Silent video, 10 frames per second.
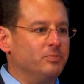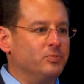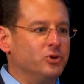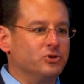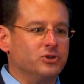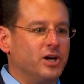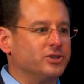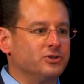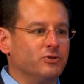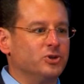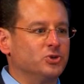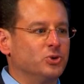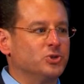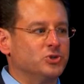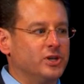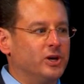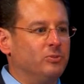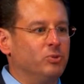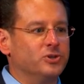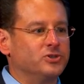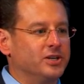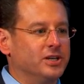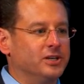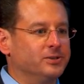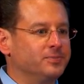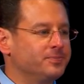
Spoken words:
There's lots of resources to help once they get in.